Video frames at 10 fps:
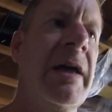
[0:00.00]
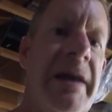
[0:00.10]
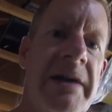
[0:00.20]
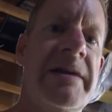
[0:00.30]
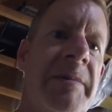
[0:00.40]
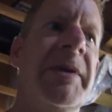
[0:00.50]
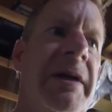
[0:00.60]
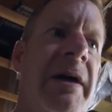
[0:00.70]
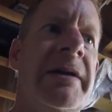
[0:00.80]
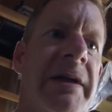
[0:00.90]
That's simply
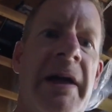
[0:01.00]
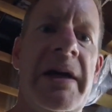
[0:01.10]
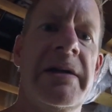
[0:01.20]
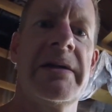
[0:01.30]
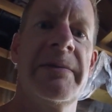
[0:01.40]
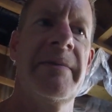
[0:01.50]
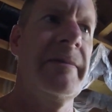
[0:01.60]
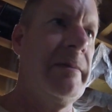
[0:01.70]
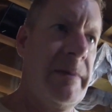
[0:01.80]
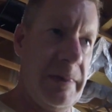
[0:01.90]
not the case.
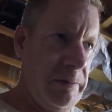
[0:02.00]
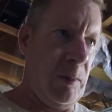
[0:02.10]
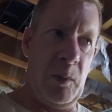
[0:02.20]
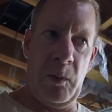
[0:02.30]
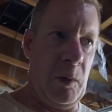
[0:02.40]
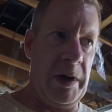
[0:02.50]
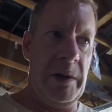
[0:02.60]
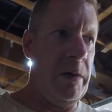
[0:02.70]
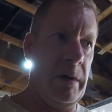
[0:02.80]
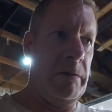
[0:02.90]
What
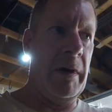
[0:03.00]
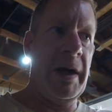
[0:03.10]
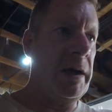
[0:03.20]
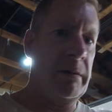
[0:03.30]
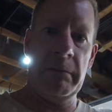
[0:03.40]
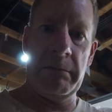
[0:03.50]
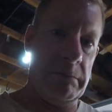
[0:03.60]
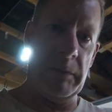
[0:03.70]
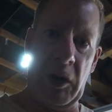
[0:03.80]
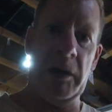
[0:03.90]
you heard running
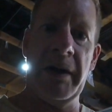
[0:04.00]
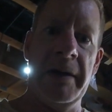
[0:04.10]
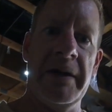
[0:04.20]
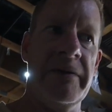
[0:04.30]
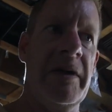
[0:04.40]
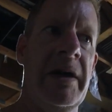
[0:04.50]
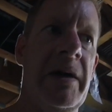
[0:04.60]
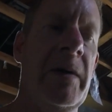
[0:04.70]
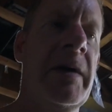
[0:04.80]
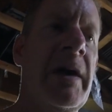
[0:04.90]
earlier in this
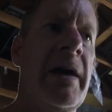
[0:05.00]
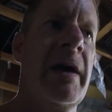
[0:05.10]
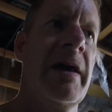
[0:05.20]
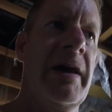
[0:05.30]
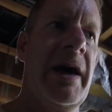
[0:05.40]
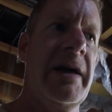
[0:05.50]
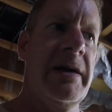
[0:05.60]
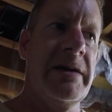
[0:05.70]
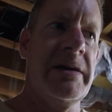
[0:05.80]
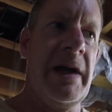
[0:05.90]
video, that
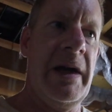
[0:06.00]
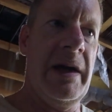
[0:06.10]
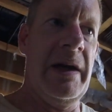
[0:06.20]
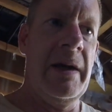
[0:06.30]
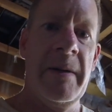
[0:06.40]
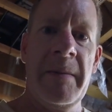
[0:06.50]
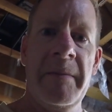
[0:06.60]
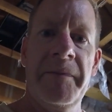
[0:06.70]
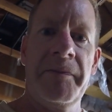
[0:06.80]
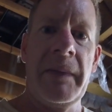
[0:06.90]
is a
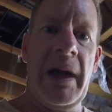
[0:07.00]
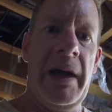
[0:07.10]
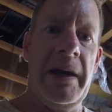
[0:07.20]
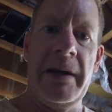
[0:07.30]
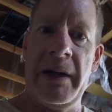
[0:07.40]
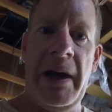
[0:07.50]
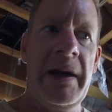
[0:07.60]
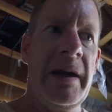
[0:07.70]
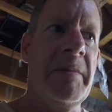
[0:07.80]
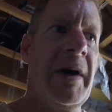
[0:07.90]

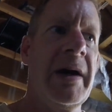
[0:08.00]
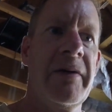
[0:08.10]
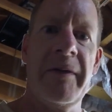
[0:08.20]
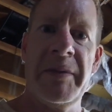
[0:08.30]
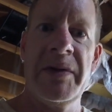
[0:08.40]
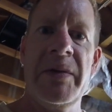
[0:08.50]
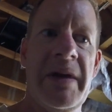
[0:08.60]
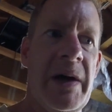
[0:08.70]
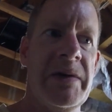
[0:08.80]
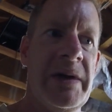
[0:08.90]
Canadian bike from
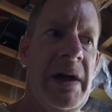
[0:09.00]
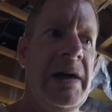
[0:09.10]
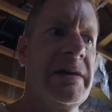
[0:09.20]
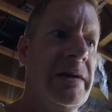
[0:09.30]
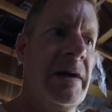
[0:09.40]
2008